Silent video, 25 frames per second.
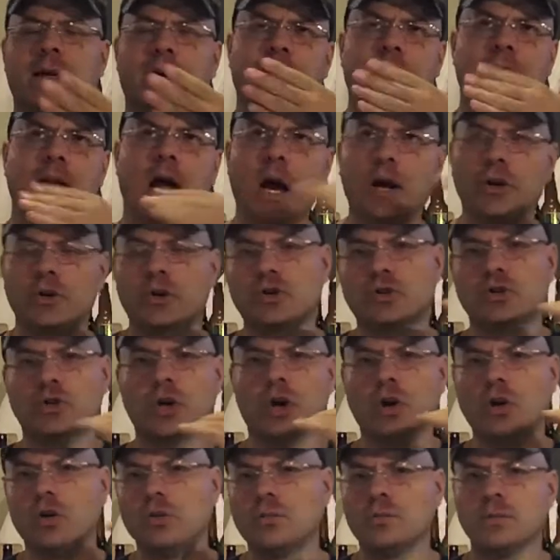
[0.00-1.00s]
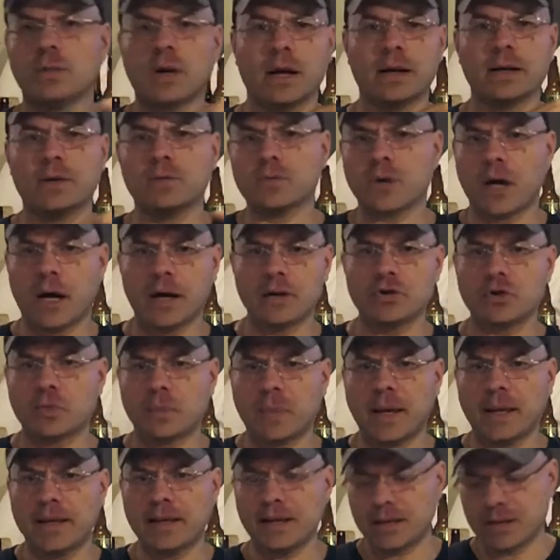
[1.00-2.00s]
like an undertone, an
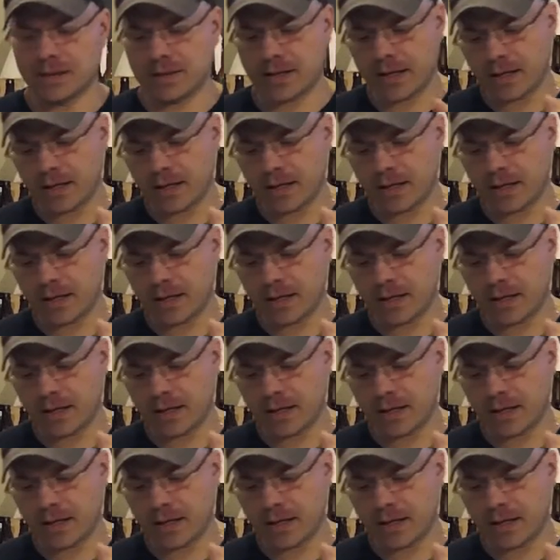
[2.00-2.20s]
underpinning in